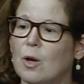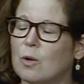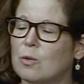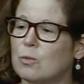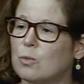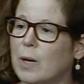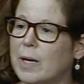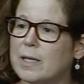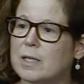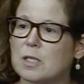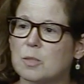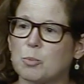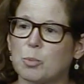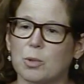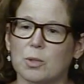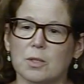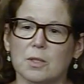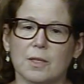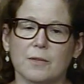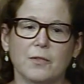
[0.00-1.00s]
writes
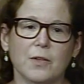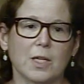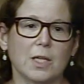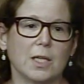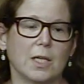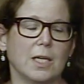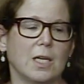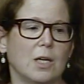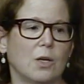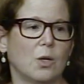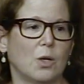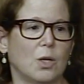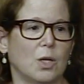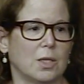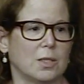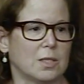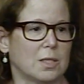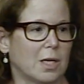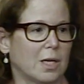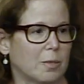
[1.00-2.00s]
prolifically
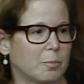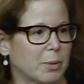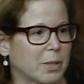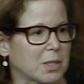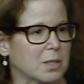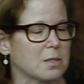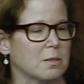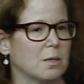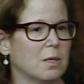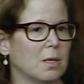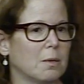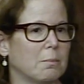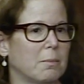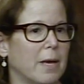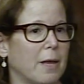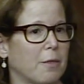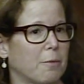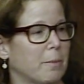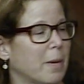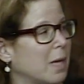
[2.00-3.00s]
on topics
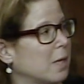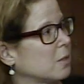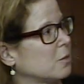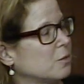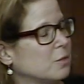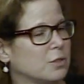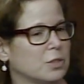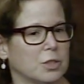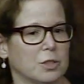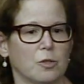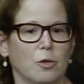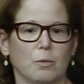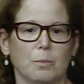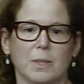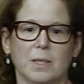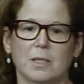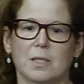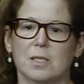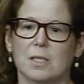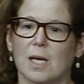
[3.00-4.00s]
mathematical
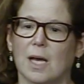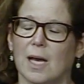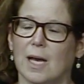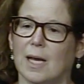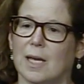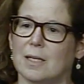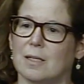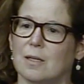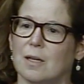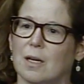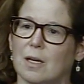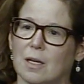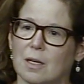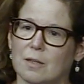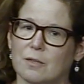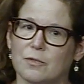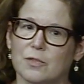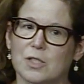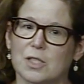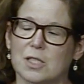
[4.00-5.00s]
genomics and
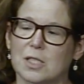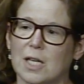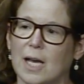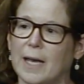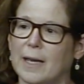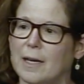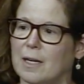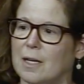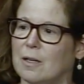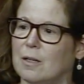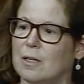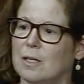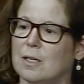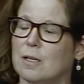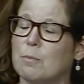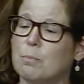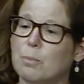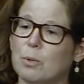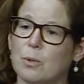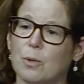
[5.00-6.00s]
of societal
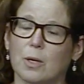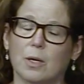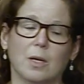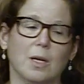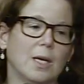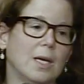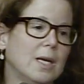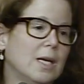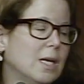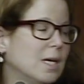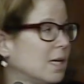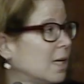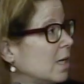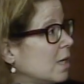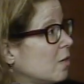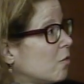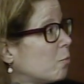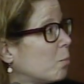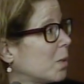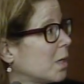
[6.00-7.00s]
import.
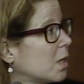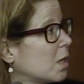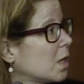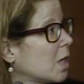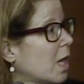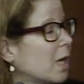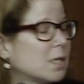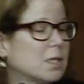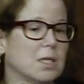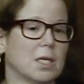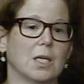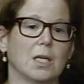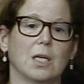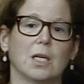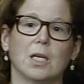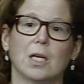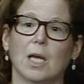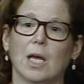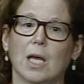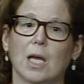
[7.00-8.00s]
He's been
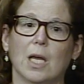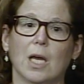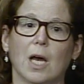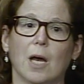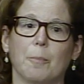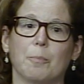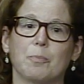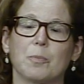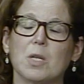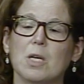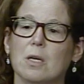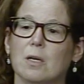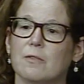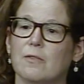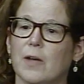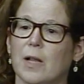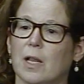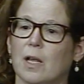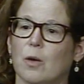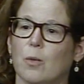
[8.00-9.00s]
elected a, um, a
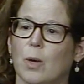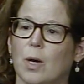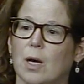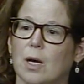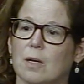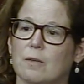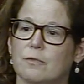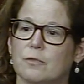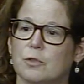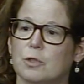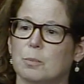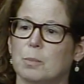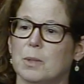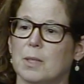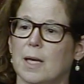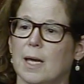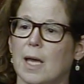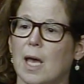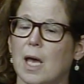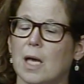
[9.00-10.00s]
fellow of
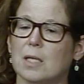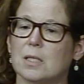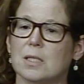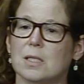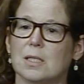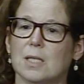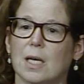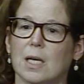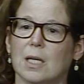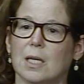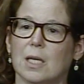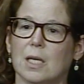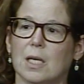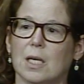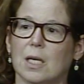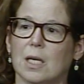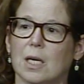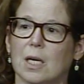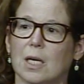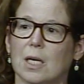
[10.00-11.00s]
AAAS and
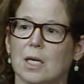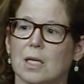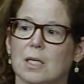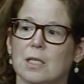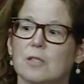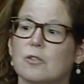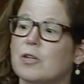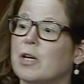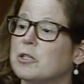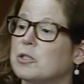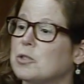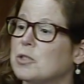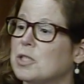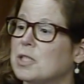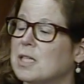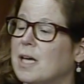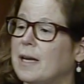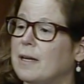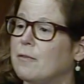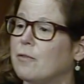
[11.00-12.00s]
the uh, International
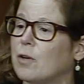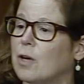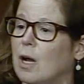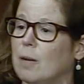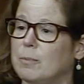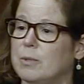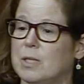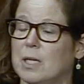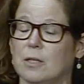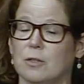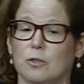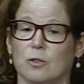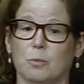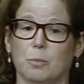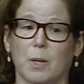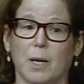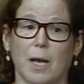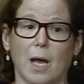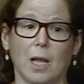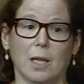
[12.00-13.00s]
Society for Computational
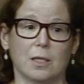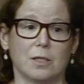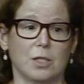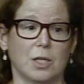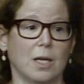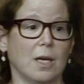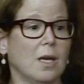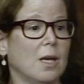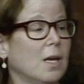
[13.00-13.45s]
Biology,